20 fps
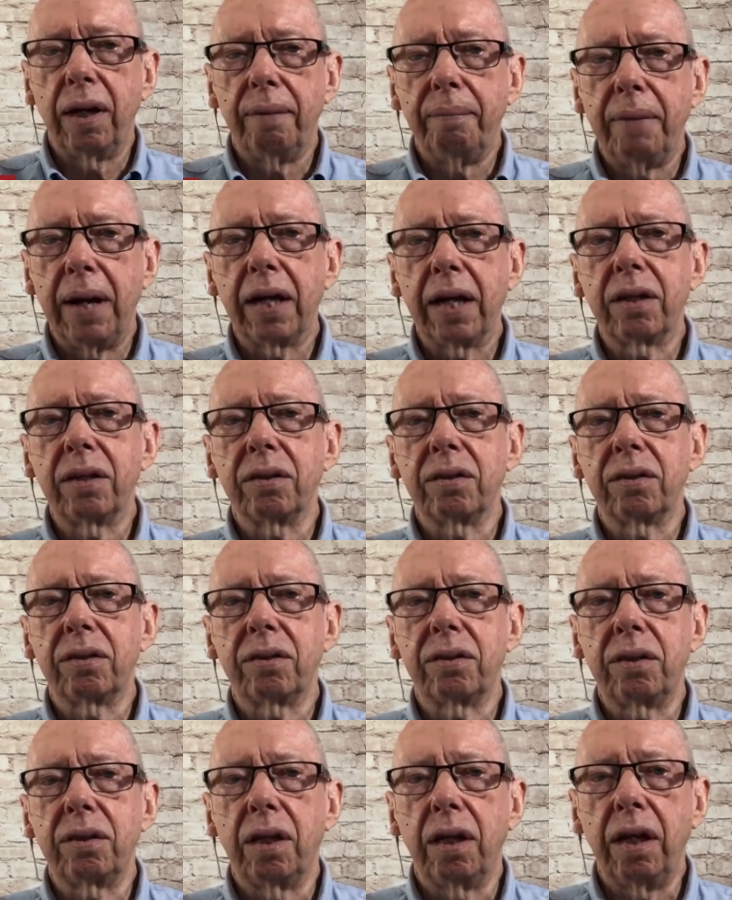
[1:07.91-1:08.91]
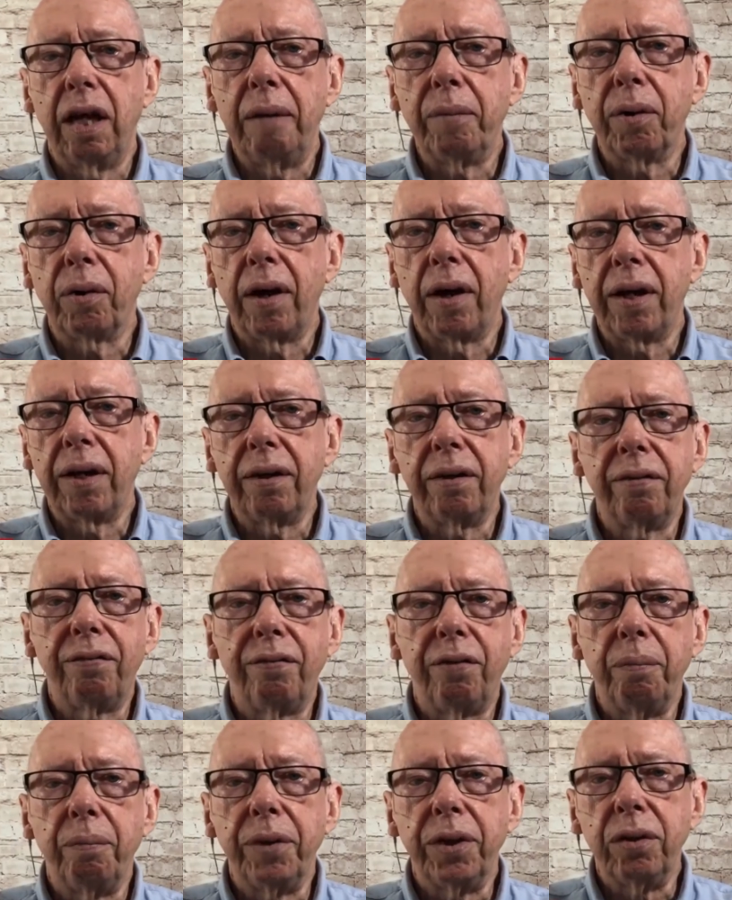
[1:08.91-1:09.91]
Marcus emigrated
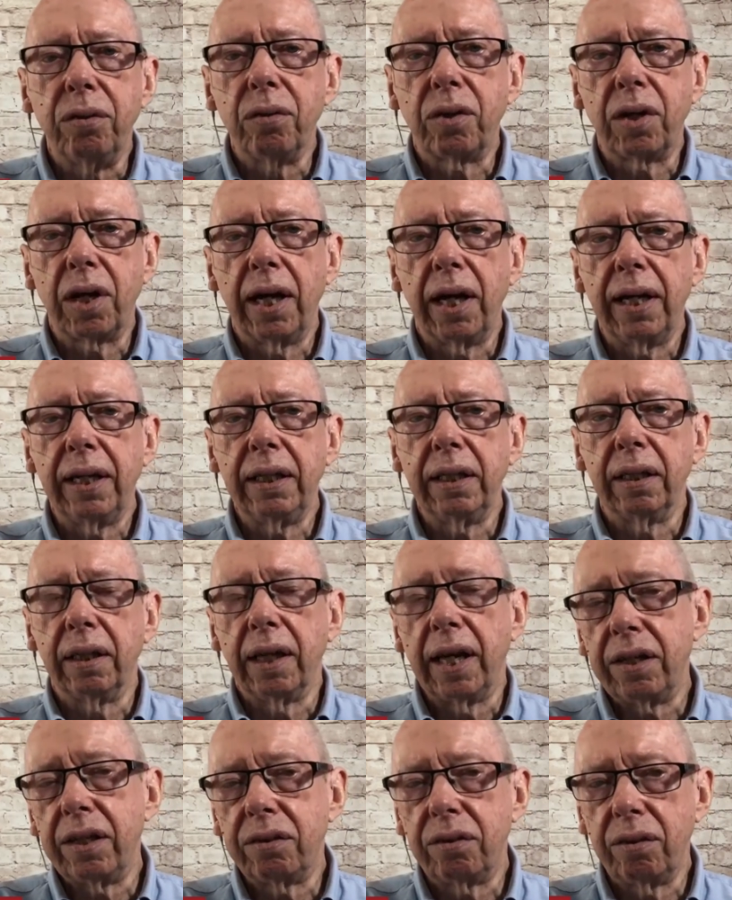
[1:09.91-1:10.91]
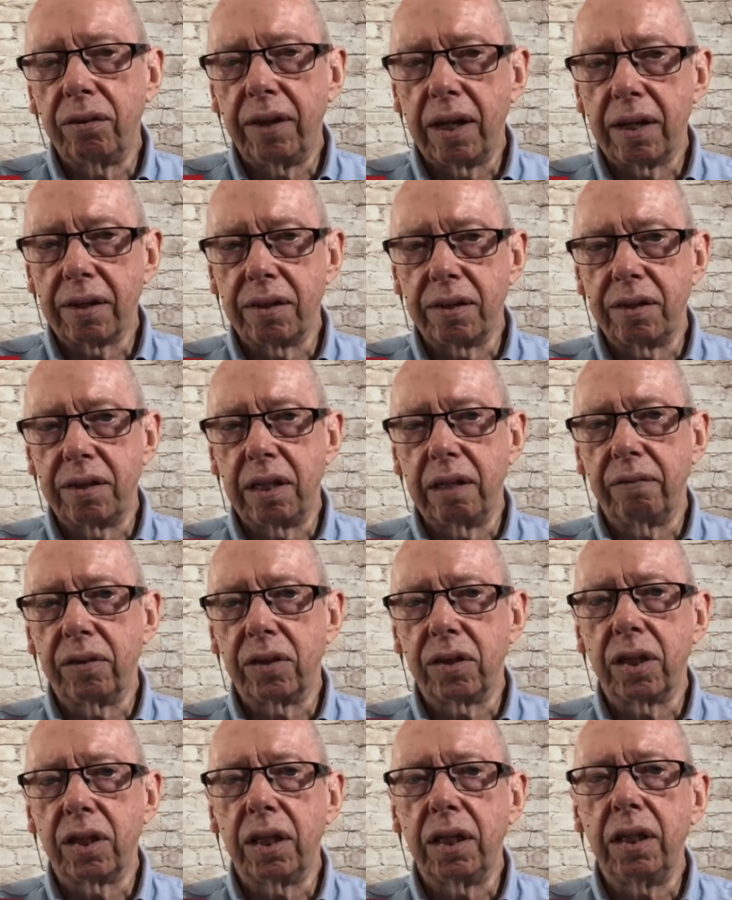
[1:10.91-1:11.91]
from the UK in late
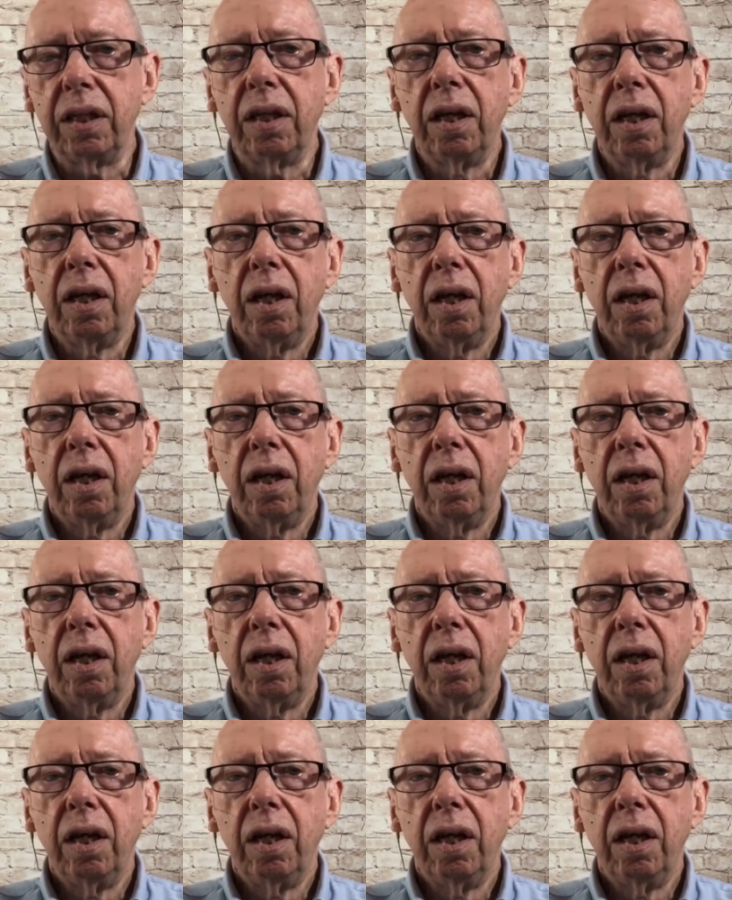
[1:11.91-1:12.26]
2017,